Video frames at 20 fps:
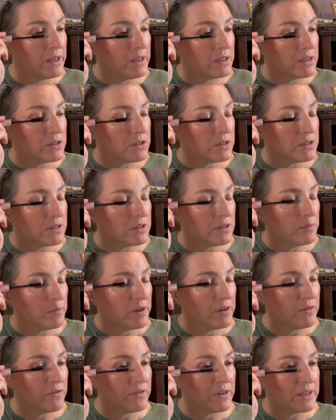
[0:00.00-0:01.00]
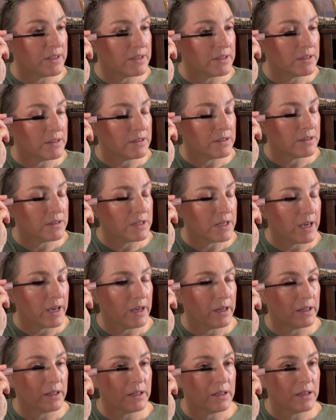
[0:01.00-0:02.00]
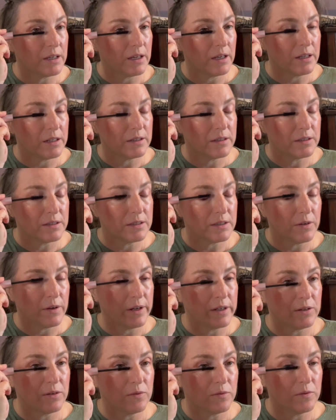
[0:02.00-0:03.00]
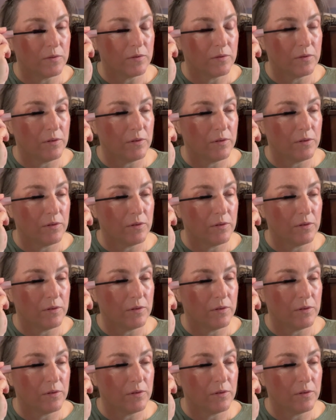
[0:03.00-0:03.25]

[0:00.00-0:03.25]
Just so my face isn't tacky, and so I don't